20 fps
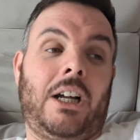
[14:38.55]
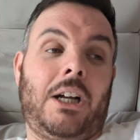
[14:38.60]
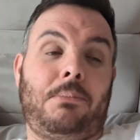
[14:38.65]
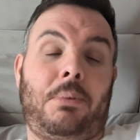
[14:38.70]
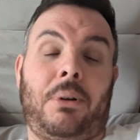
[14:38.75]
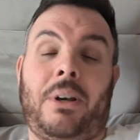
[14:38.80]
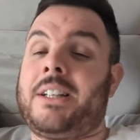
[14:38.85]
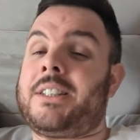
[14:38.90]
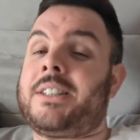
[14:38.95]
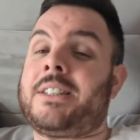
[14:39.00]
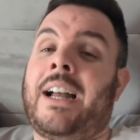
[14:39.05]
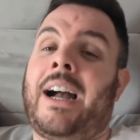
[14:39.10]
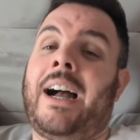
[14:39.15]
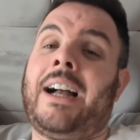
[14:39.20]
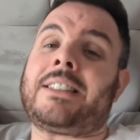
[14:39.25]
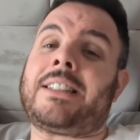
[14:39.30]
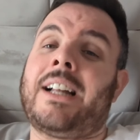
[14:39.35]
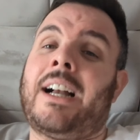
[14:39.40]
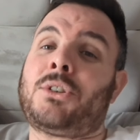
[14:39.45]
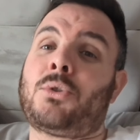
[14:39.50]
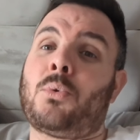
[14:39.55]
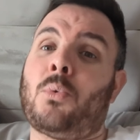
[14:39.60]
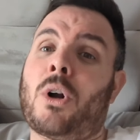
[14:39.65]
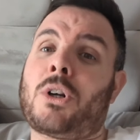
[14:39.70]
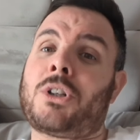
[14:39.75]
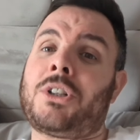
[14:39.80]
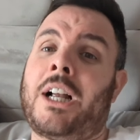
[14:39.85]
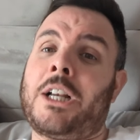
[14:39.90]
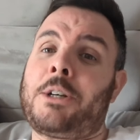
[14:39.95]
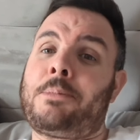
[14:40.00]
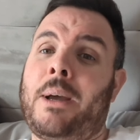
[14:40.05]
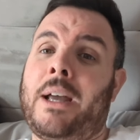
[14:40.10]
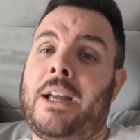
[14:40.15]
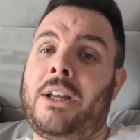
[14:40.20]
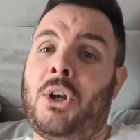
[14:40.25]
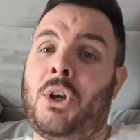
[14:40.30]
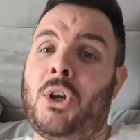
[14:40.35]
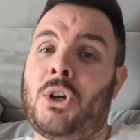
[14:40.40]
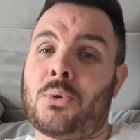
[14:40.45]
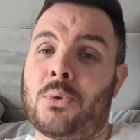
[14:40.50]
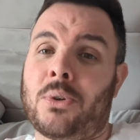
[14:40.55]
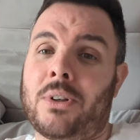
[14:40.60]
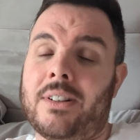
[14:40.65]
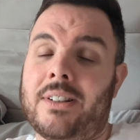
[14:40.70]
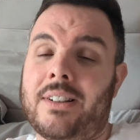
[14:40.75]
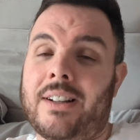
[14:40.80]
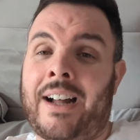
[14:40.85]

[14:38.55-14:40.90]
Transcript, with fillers: But listen, guys, thanks for watching as per usual,